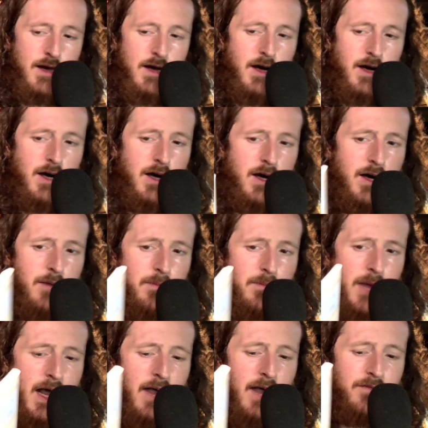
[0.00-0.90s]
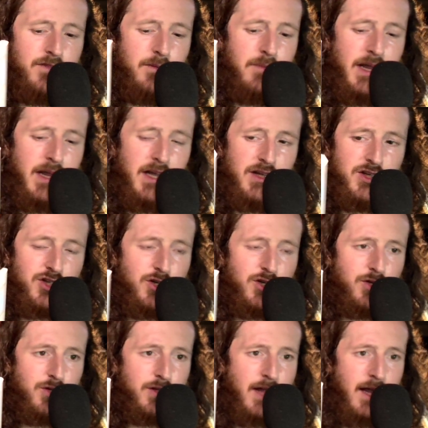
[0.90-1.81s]
I have to make
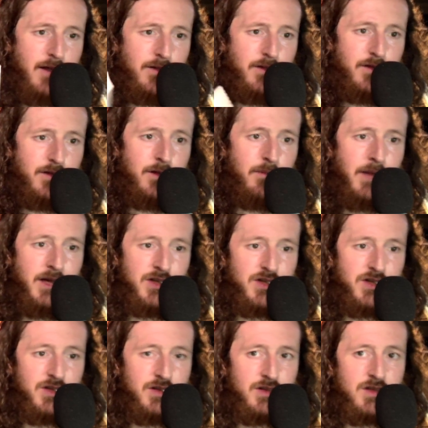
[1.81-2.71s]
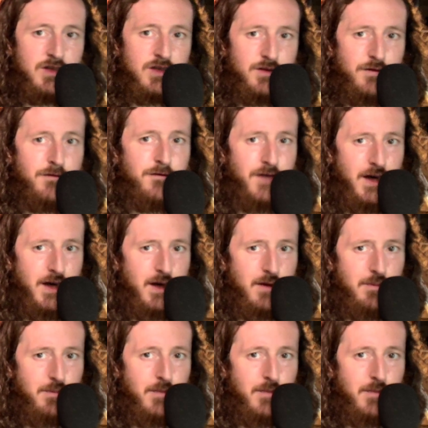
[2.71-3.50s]
sure that the dimensions fit